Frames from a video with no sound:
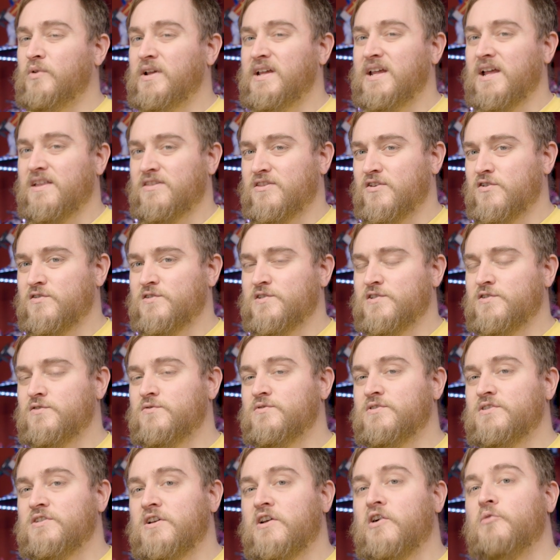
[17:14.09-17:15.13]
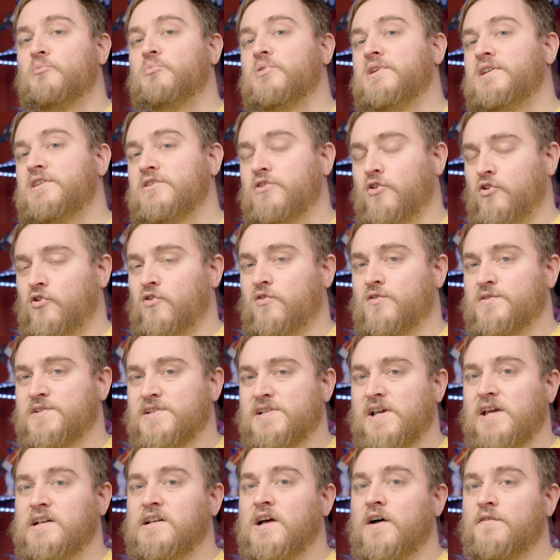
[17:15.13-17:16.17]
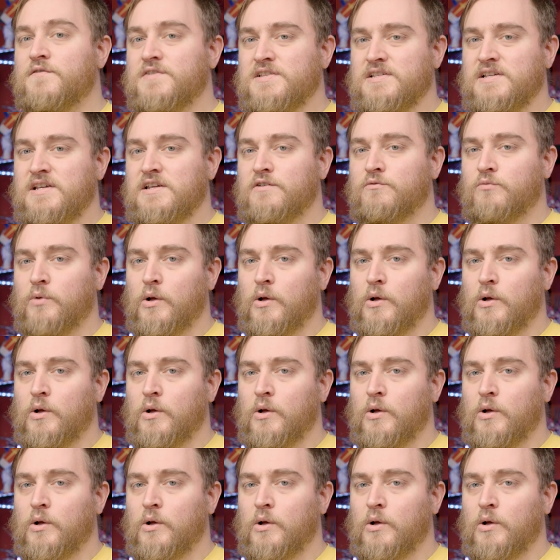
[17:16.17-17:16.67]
we get those soon to complete the whole set of seed